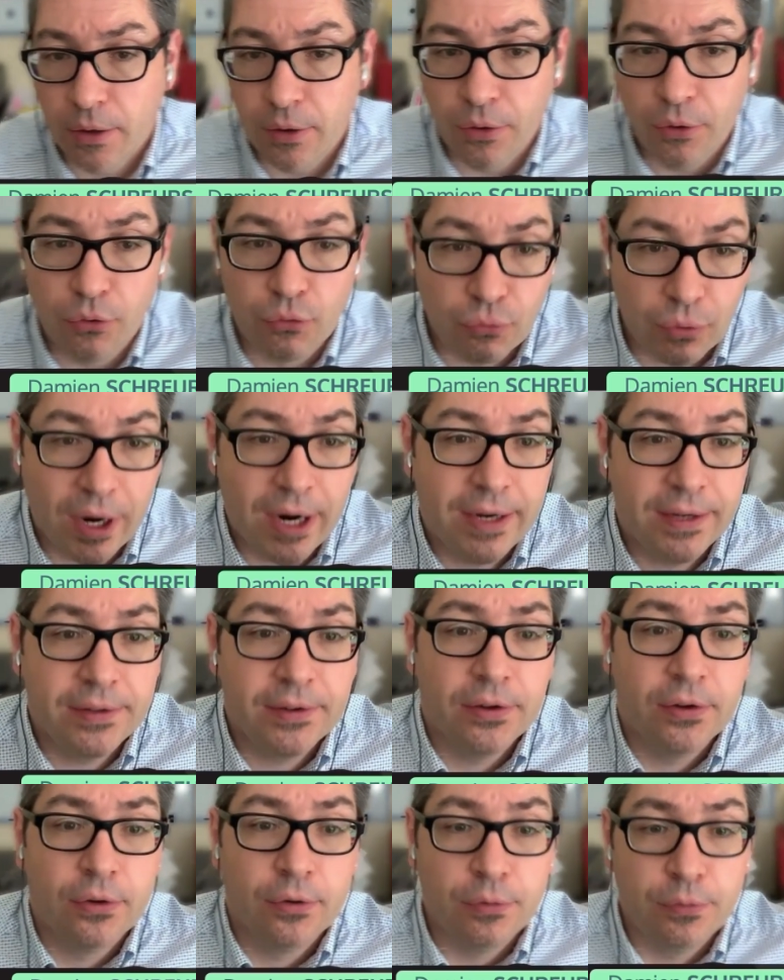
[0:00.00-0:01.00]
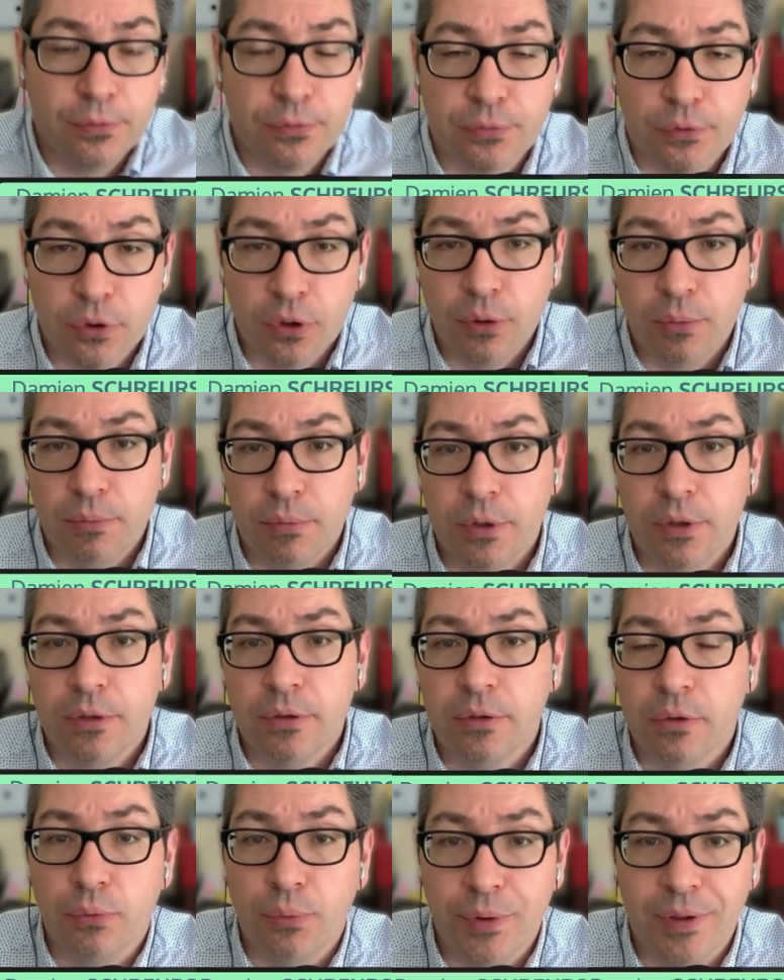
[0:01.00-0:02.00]
right from
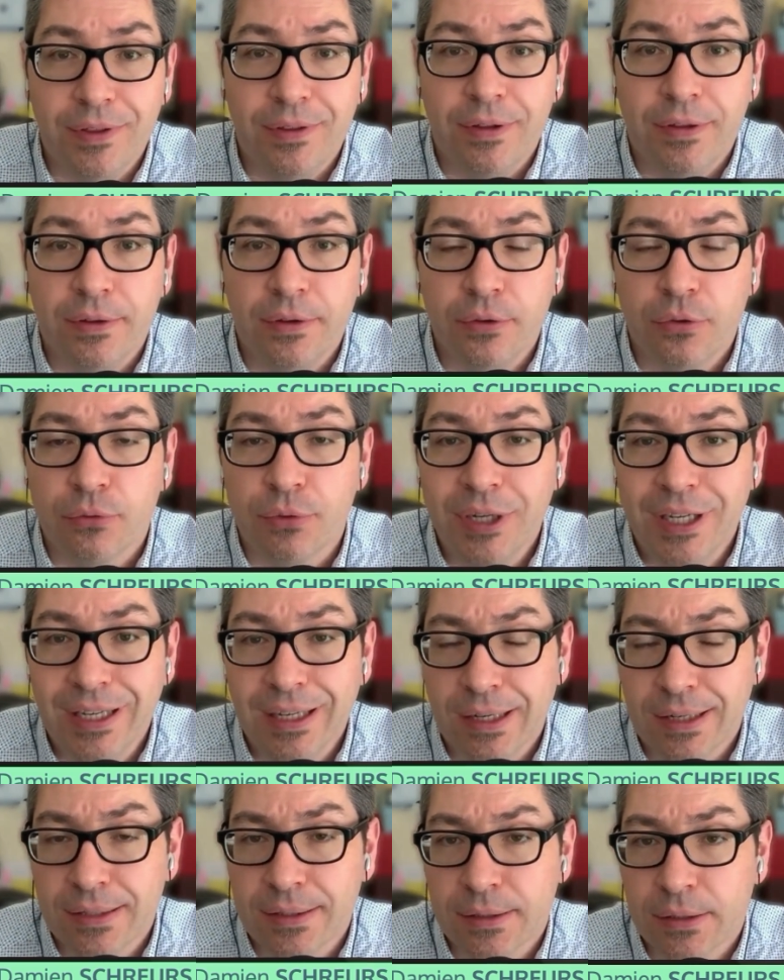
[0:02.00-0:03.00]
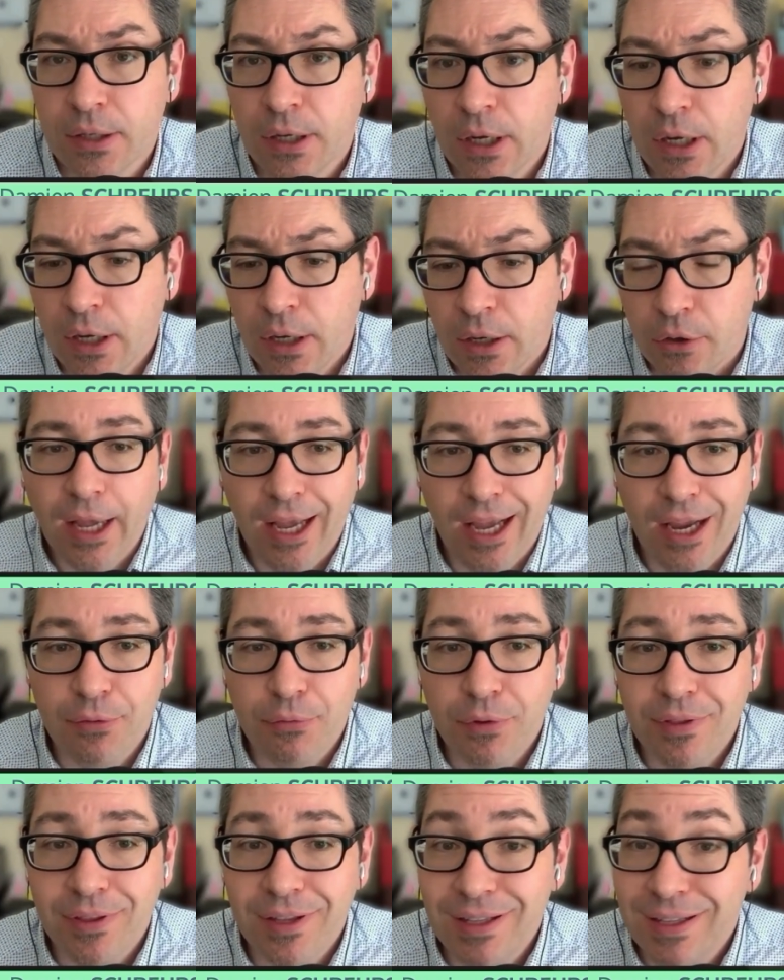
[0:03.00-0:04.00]
within Raycast.
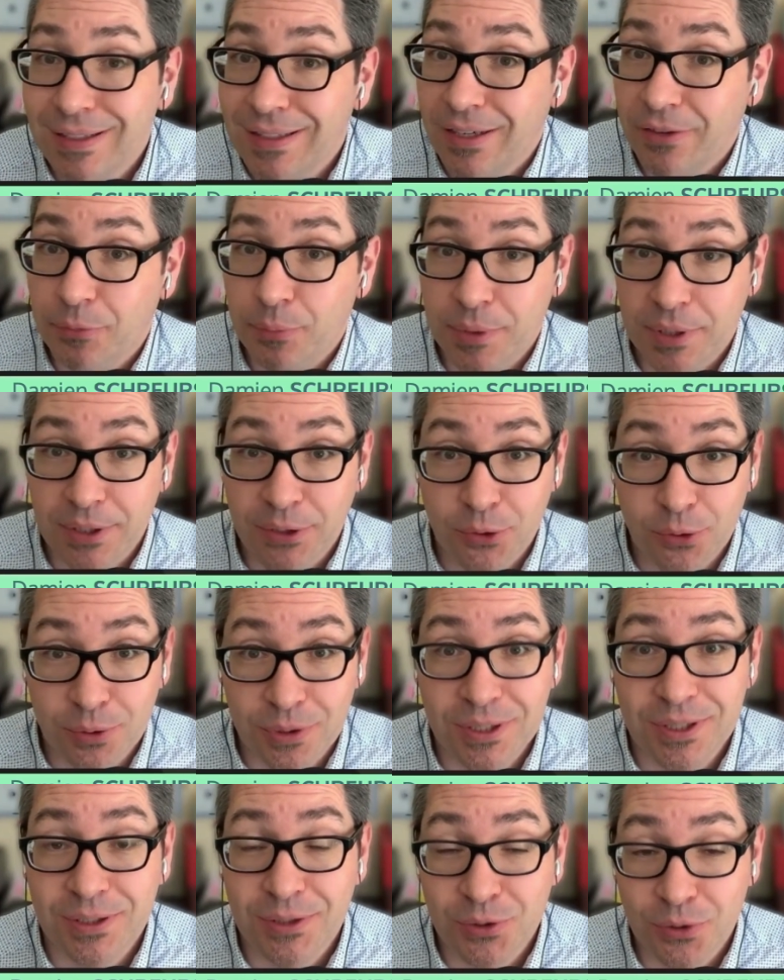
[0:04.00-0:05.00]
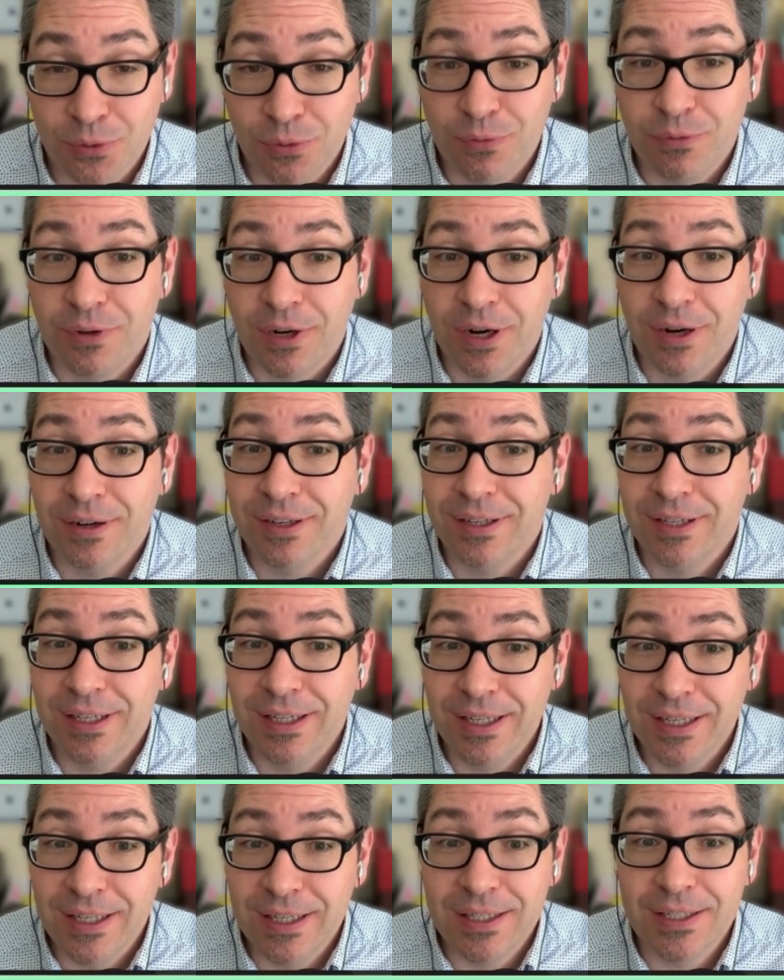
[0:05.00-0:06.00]
Everything that I've been talking so far
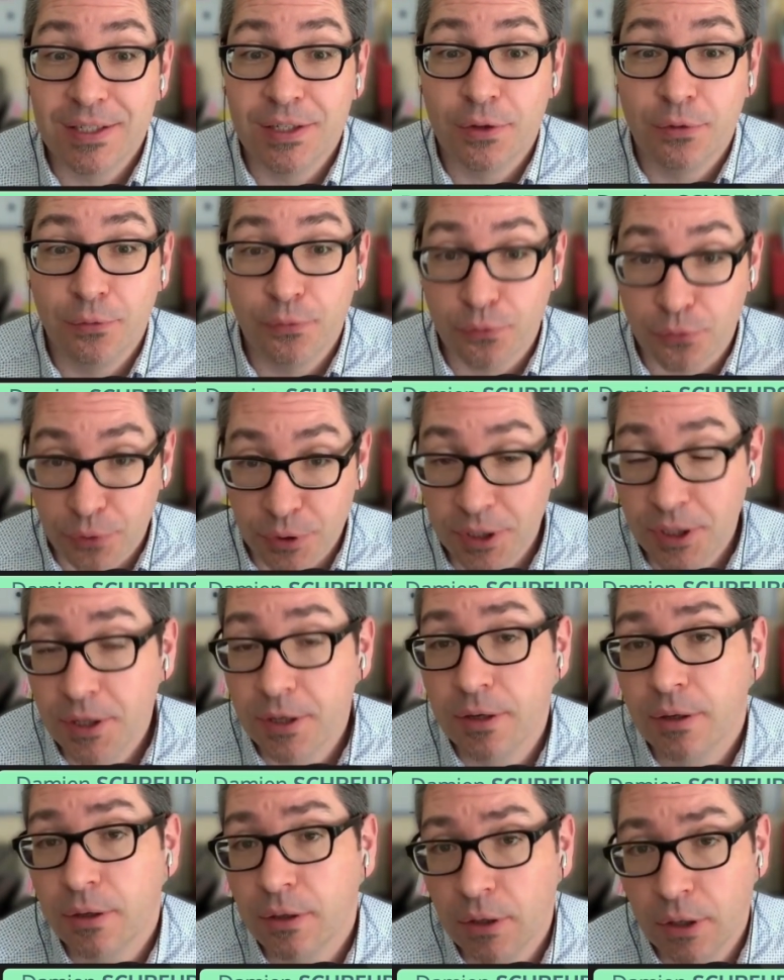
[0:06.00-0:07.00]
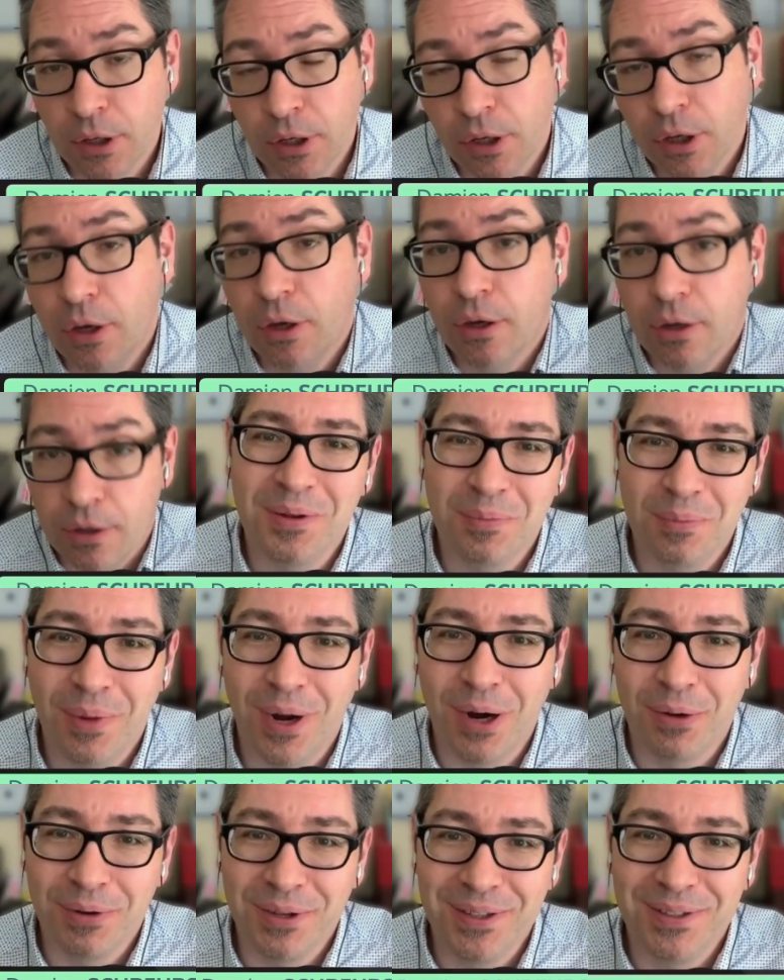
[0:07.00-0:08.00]
is free,
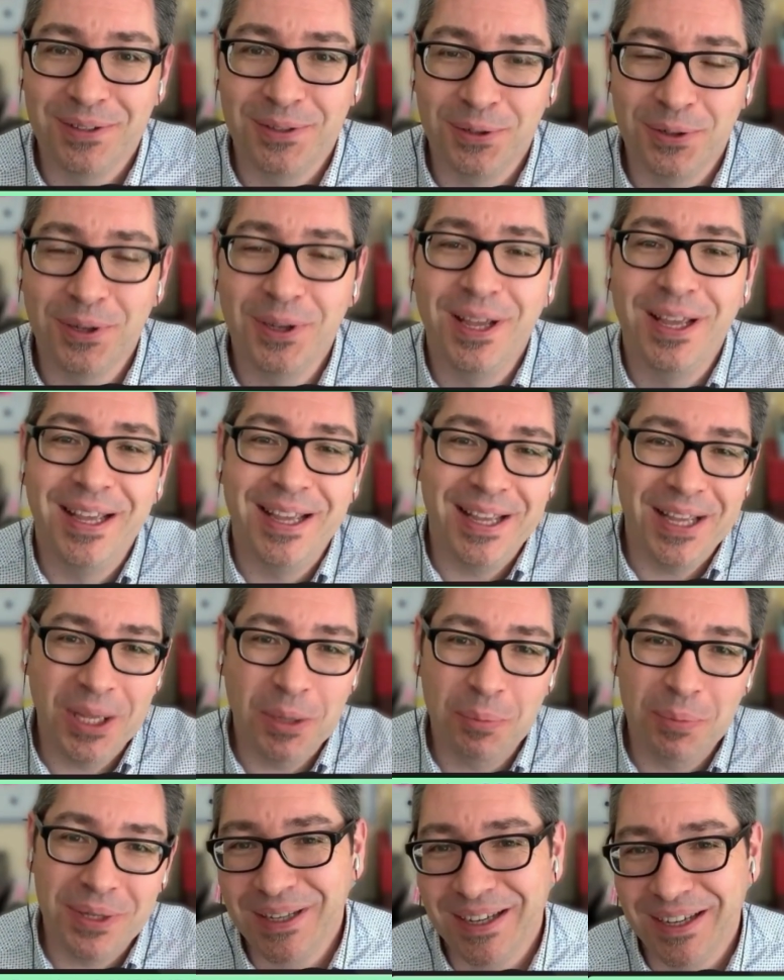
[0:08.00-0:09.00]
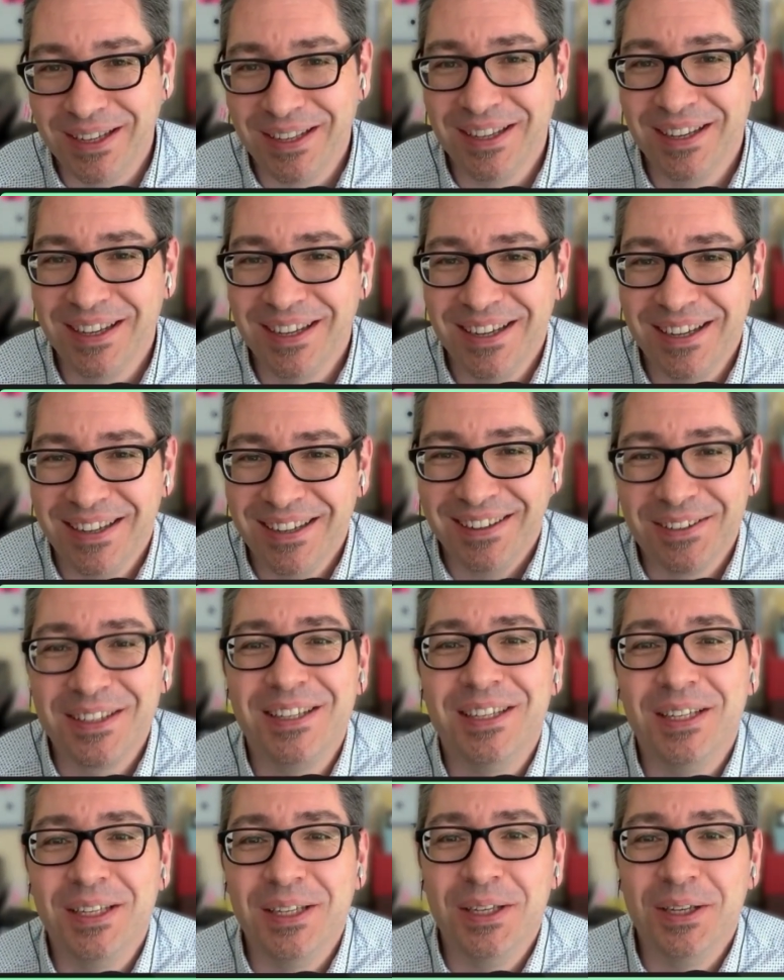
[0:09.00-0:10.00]
barring the API
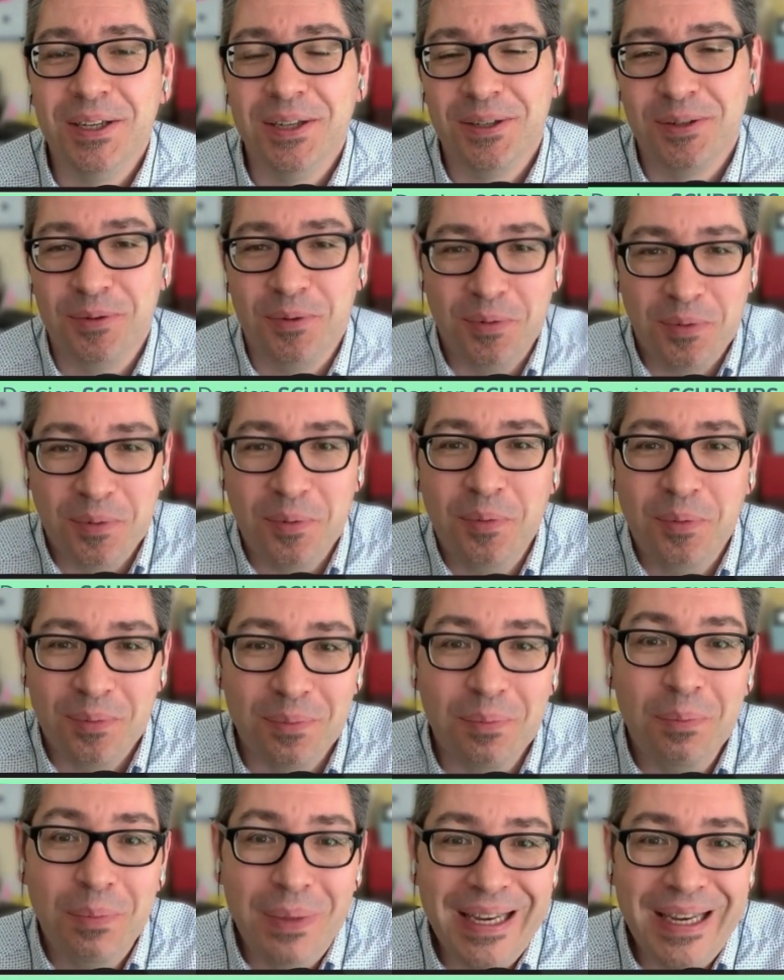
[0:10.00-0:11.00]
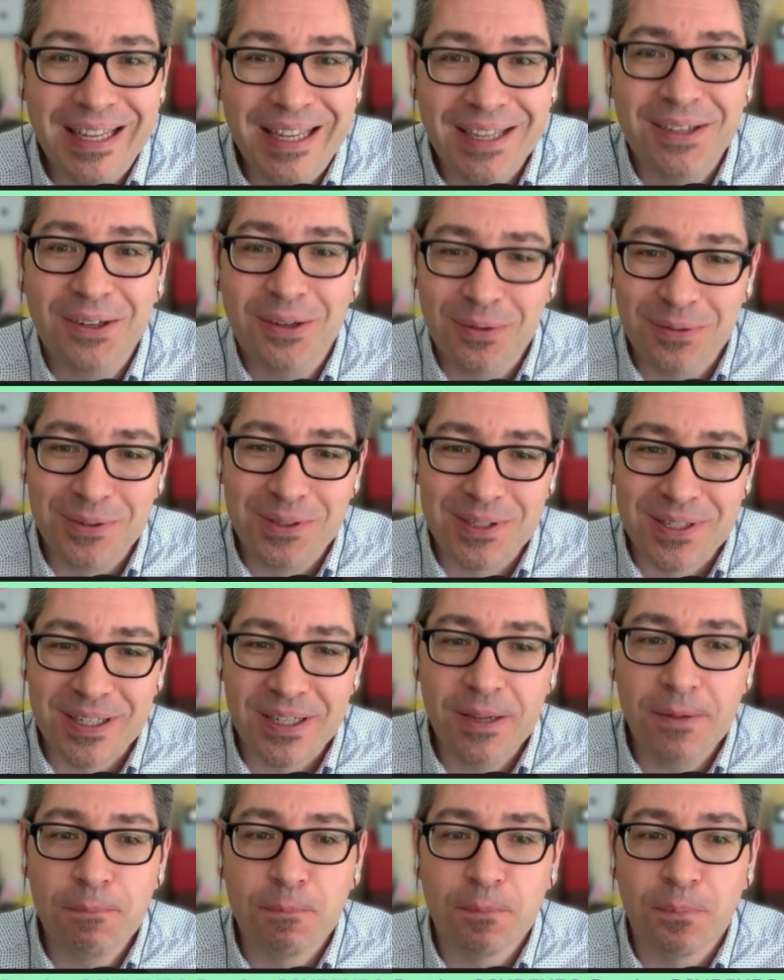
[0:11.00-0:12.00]
key billing,
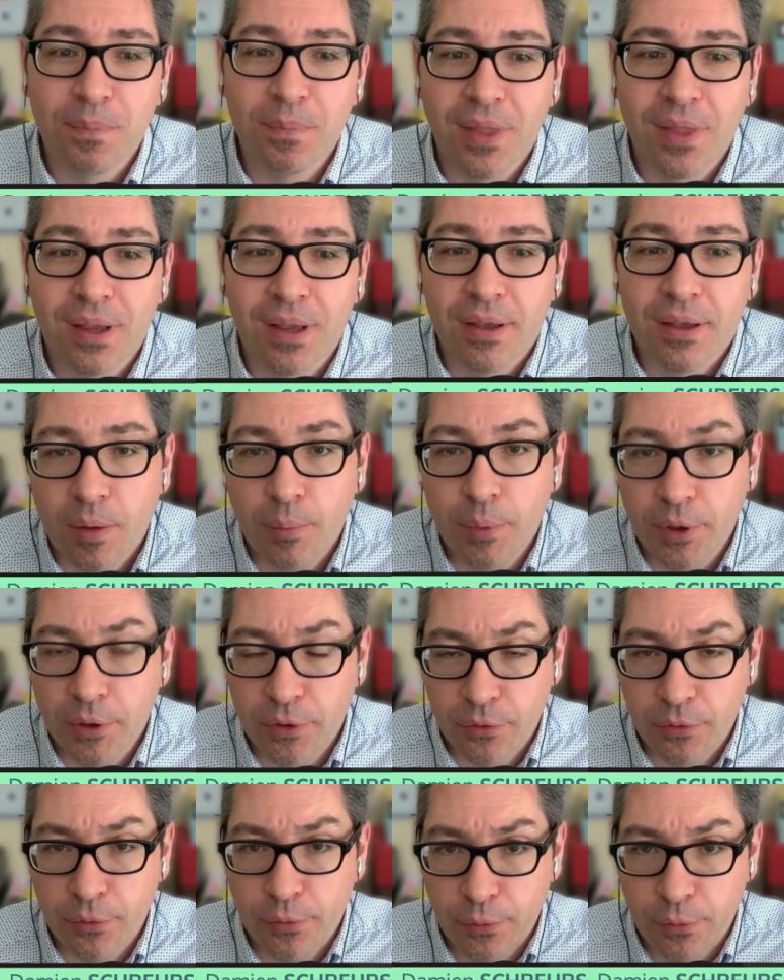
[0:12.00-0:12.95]
obviously. But